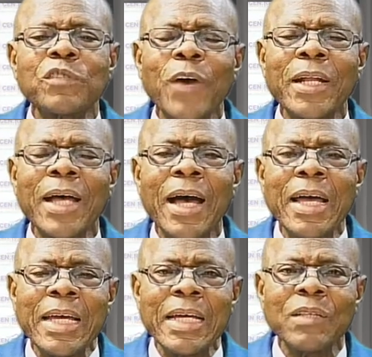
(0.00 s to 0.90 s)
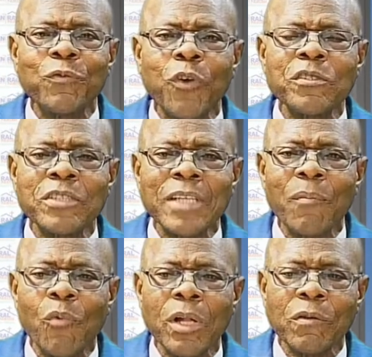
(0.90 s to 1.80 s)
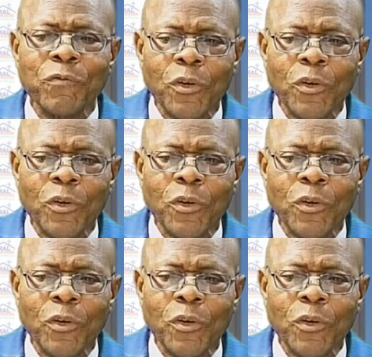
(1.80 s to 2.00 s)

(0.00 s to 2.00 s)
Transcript: father, in 1 Samuel